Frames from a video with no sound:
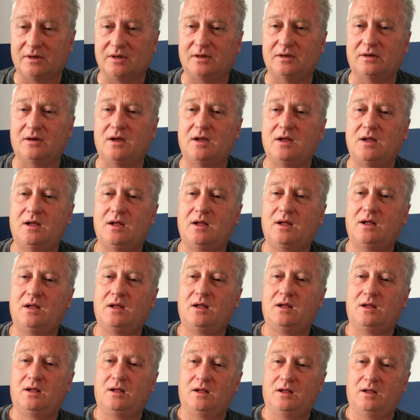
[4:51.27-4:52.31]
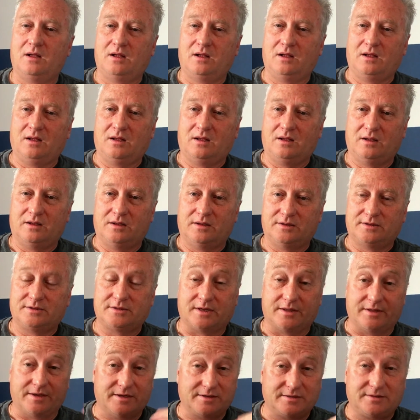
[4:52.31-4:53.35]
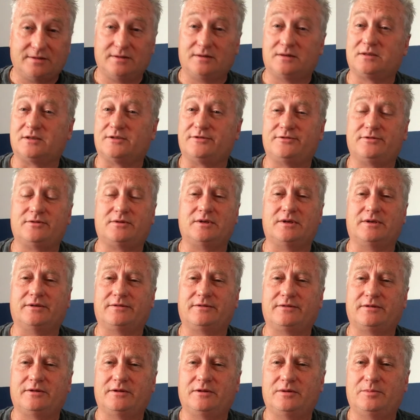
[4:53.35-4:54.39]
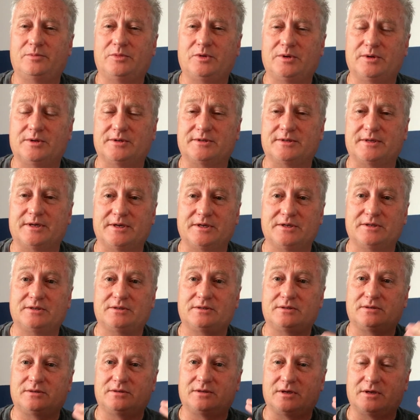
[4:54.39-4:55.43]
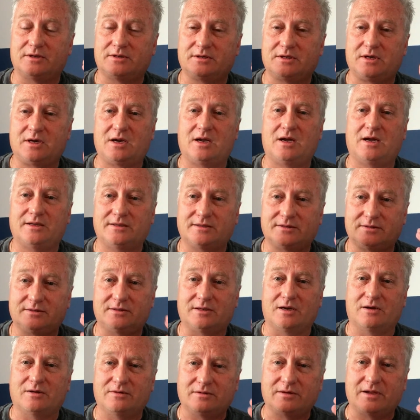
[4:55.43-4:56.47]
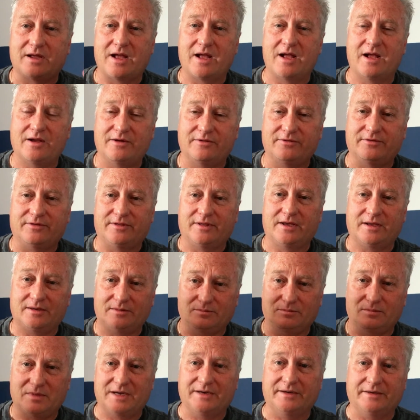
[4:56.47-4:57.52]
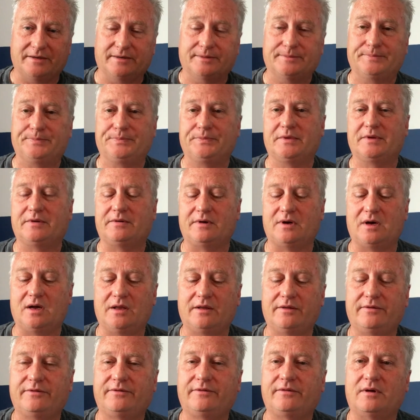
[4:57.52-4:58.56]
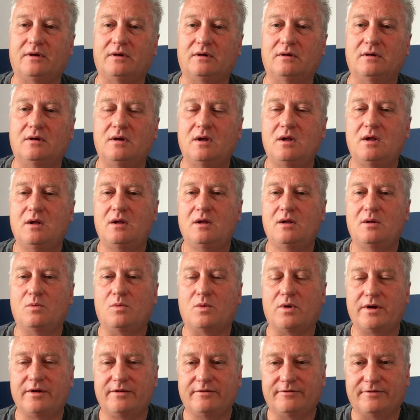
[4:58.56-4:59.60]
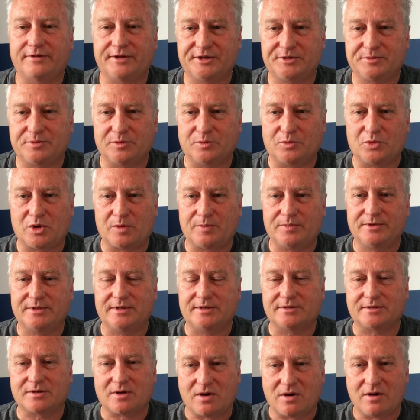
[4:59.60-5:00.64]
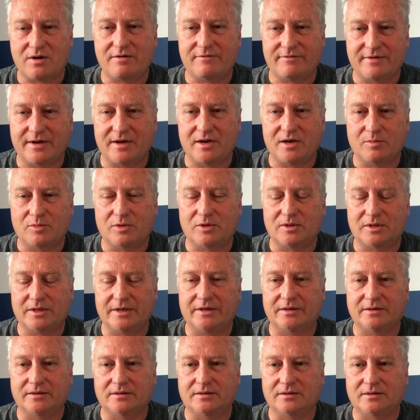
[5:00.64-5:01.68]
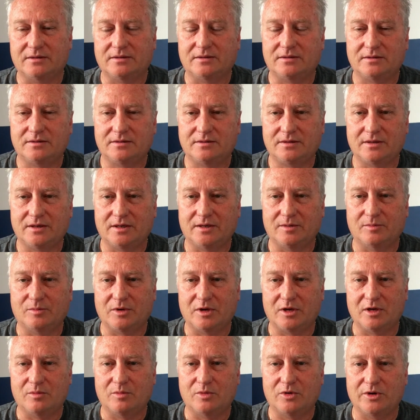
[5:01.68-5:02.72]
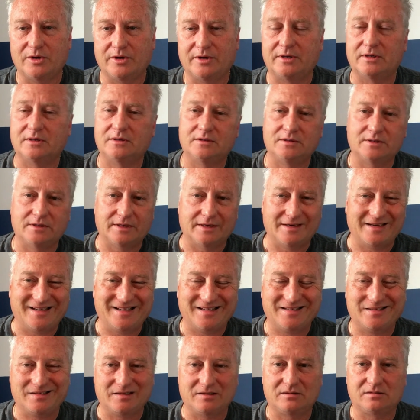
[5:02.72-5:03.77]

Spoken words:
loan. So those deals are falling through because those clients don't have that money, right? So what investment properties are available in Blouberg, in Atlantic